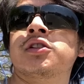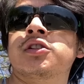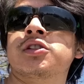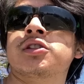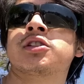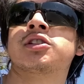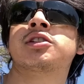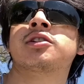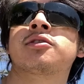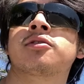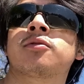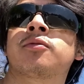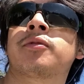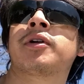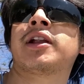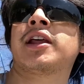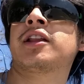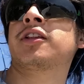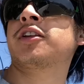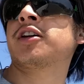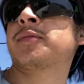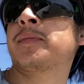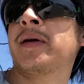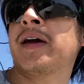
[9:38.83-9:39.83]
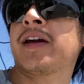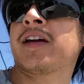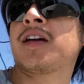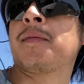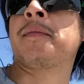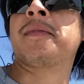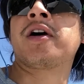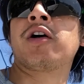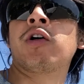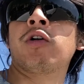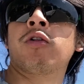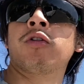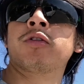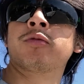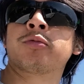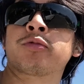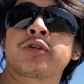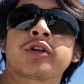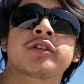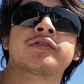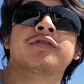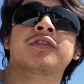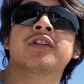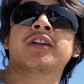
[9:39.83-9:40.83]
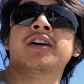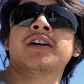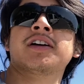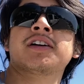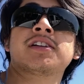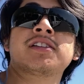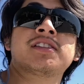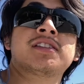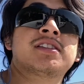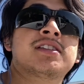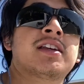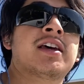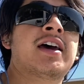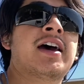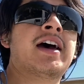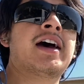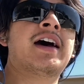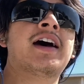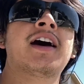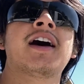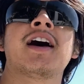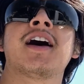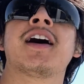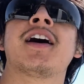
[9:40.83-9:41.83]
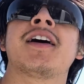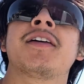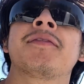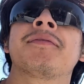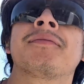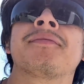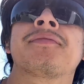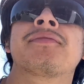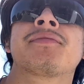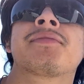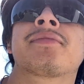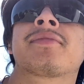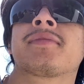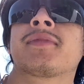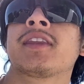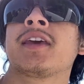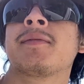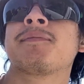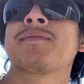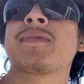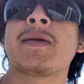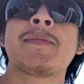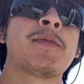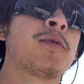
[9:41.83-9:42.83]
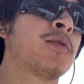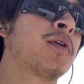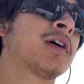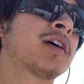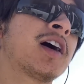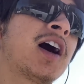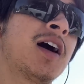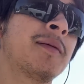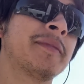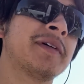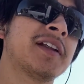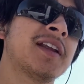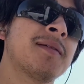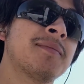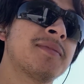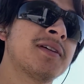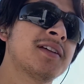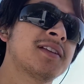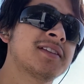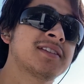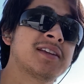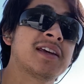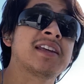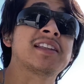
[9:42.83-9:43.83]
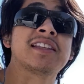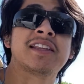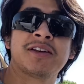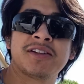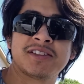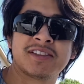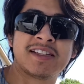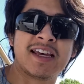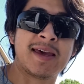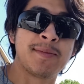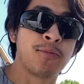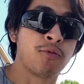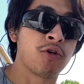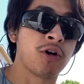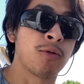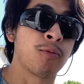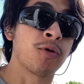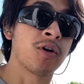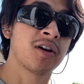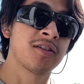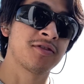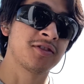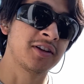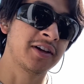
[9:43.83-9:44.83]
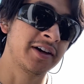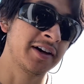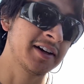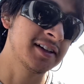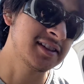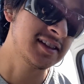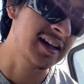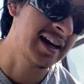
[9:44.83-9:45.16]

So when I look back at my old work vlogs, people will comment and they'll say more work vlogs,